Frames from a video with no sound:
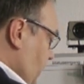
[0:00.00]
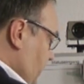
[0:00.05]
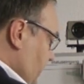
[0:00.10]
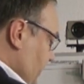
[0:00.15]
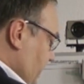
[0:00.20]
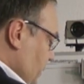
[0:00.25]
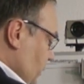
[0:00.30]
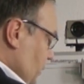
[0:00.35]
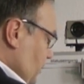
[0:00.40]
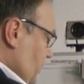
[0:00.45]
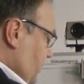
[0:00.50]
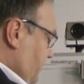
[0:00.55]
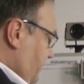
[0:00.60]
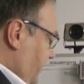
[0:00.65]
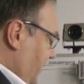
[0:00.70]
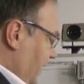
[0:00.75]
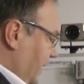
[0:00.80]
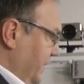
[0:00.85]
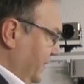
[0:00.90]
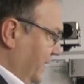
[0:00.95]
Here you can
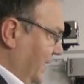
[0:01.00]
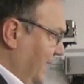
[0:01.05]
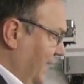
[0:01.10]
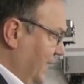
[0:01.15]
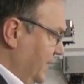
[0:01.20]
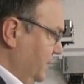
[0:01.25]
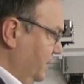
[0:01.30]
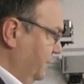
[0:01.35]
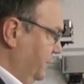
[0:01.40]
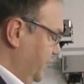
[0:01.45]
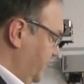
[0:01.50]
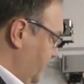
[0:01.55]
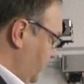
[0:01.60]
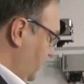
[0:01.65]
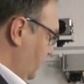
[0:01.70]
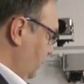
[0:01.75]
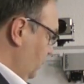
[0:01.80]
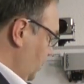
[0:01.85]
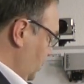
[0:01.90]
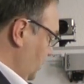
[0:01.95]
find the heart of the
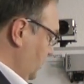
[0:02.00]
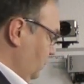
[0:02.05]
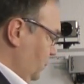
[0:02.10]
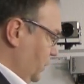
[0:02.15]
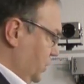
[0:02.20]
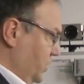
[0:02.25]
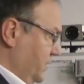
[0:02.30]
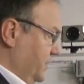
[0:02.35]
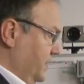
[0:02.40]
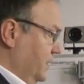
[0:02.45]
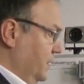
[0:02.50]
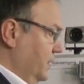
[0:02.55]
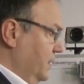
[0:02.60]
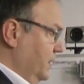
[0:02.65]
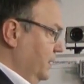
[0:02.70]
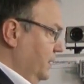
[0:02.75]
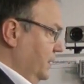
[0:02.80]
solution, which is a